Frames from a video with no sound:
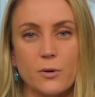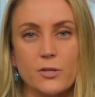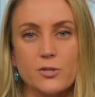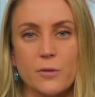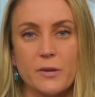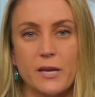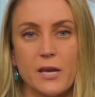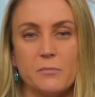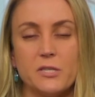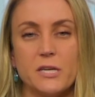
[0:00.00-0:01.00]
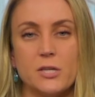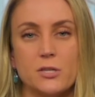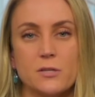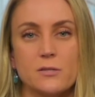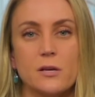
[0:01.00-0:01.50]
extremity
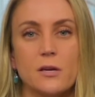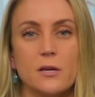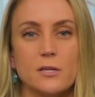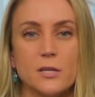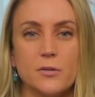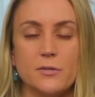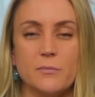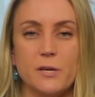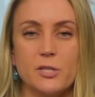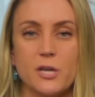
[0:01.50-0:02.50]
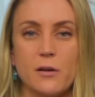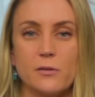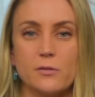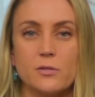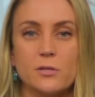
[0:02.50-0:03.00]
amputations continues to be a
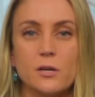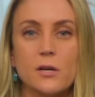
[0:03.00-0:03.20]
challenge.